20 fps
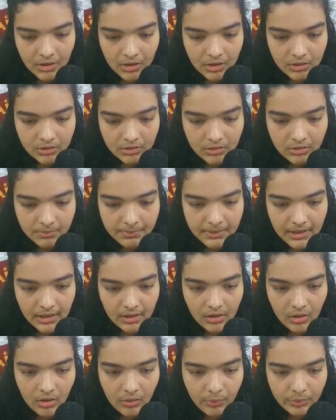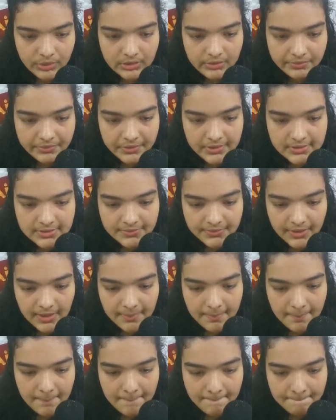to be with the first frame.
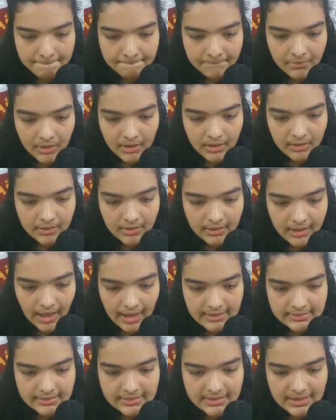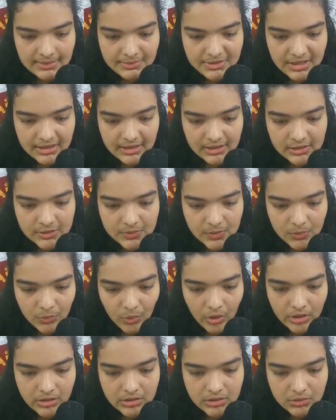It has the same settings we
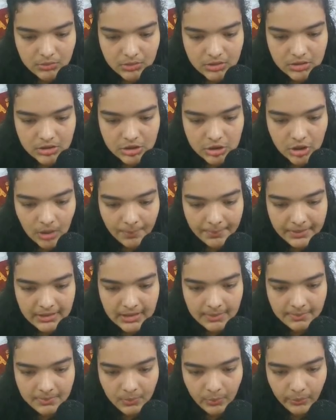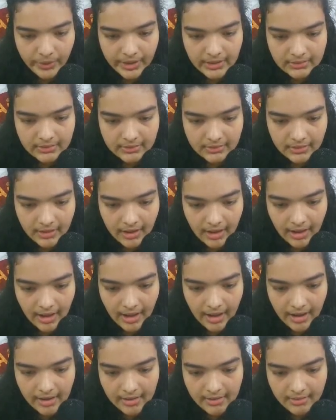want. You can just copy them, wait,
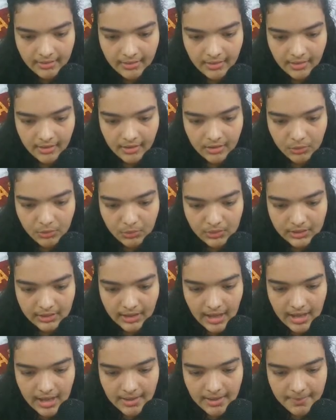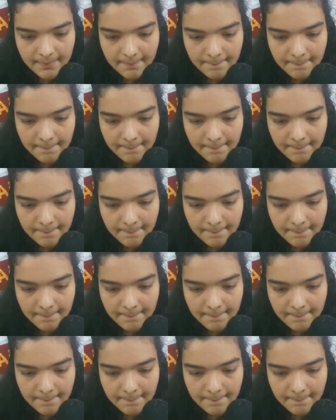and do it again